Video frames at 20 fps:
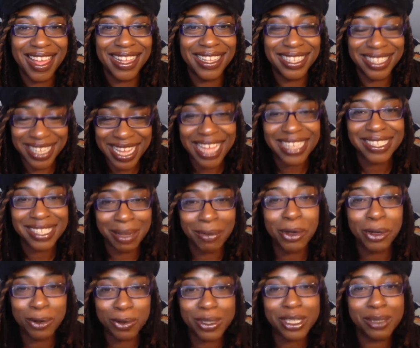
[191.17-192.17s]

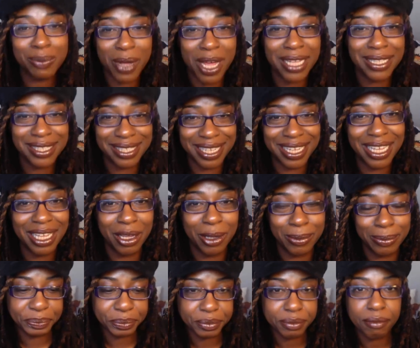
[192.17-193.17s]

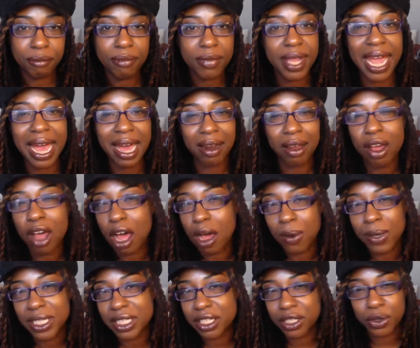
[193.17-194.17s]
him. I don't
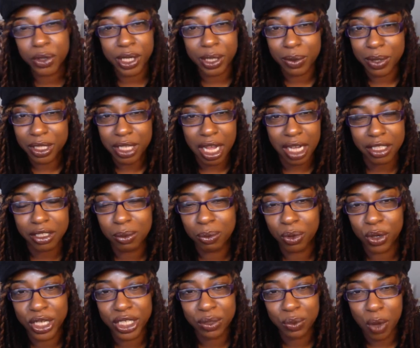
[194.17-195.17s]
always agree with Dr.
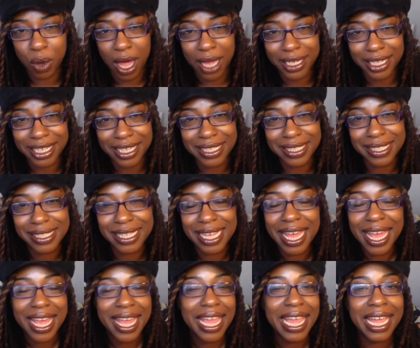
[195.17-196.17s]
Boyce Watkins,
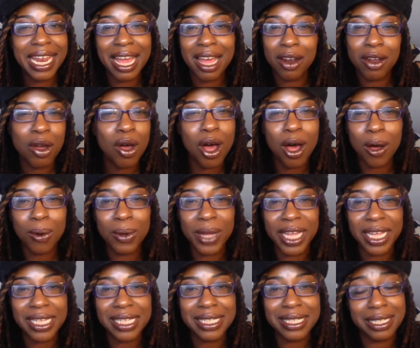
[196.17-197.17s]
and I don't
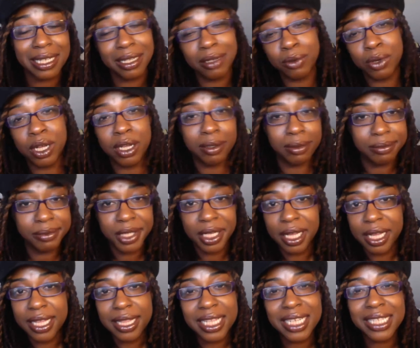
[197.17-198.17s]
always,
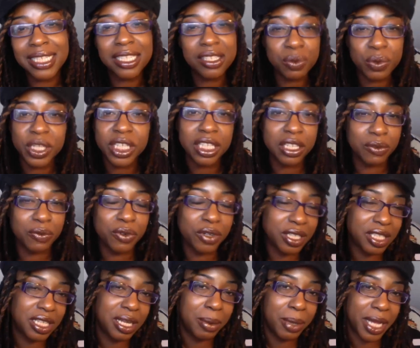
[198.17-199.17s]
this is really the
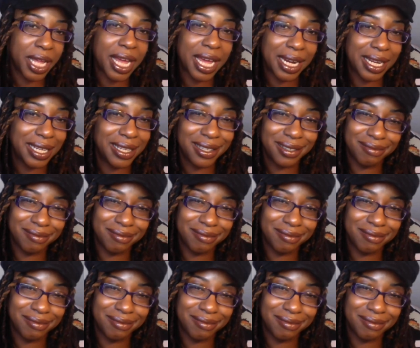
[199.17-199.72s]
first time I kind of